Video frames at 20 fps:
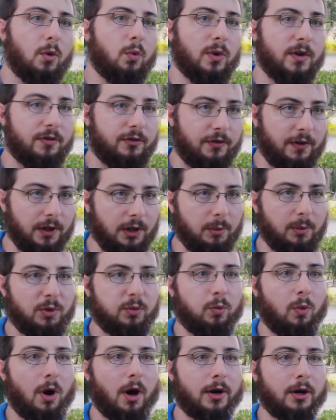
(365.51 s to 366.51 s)
We fill it
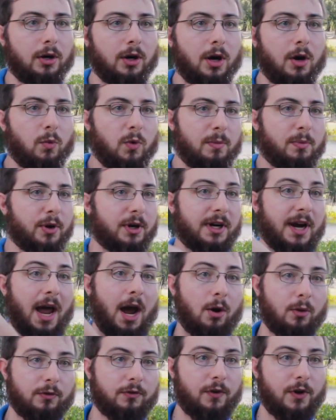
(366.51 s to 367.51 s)
with water, we put an
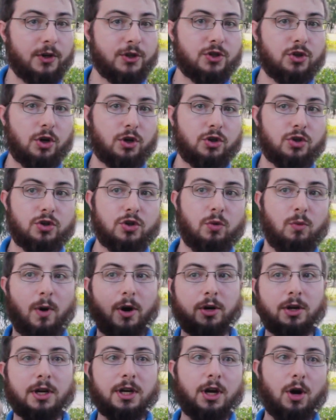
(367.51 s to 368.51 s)
outfall structure so
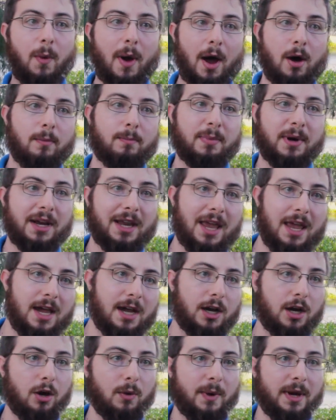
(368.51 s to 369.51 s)
water can go out, but it
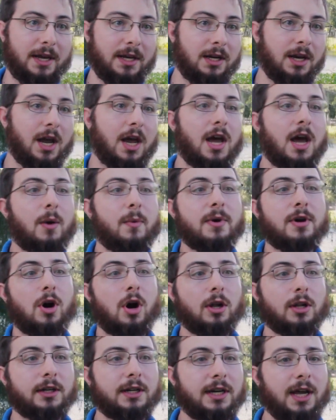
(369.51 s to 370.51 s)
can't go in, and we
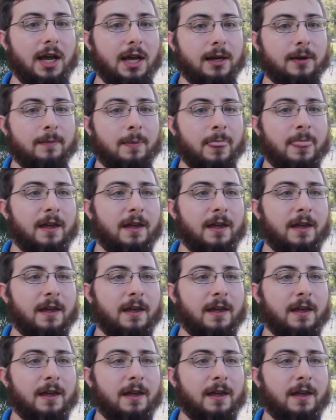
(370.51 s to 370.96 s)
call it a day.